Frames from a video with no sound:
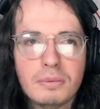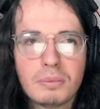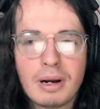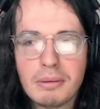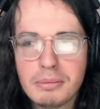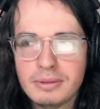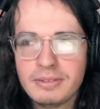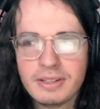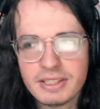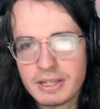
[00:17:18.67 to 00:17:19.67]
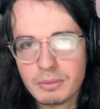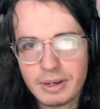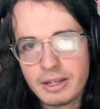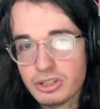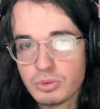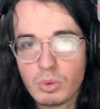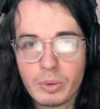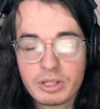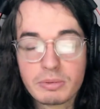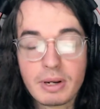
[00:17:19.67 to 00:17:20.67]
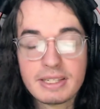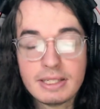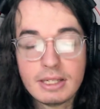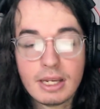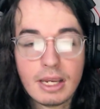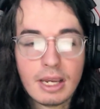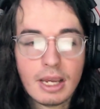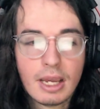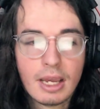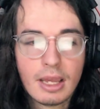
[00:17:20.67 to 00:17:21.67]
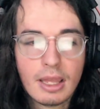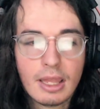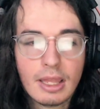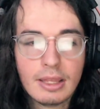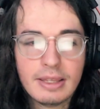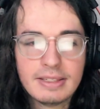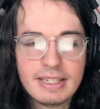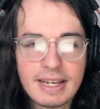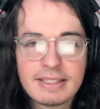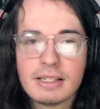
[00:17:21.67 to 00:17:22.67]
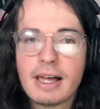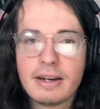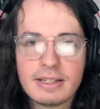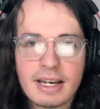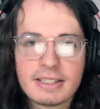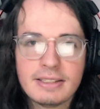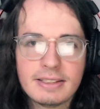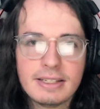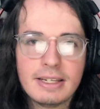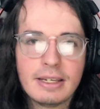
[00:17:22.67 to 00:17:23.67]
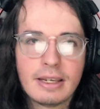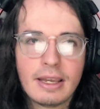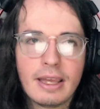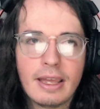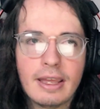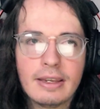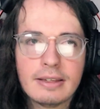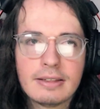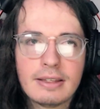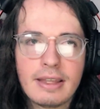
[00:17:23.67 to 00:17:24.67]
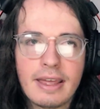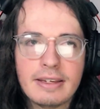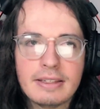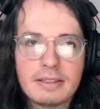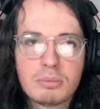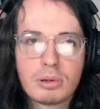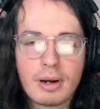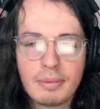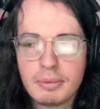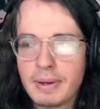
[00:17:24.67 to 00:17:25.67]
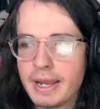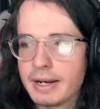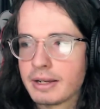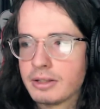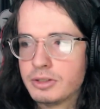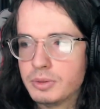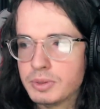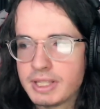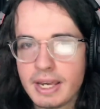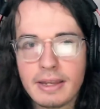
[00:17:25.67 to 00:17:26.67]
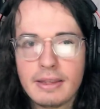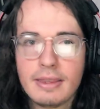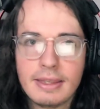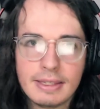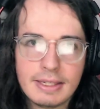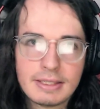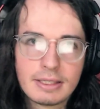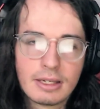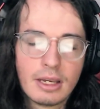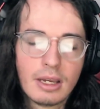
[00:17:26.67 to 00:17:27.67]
probably feel the same way and just won't express it. This scene has a lot of toxicity, and that is problematic, to say the least.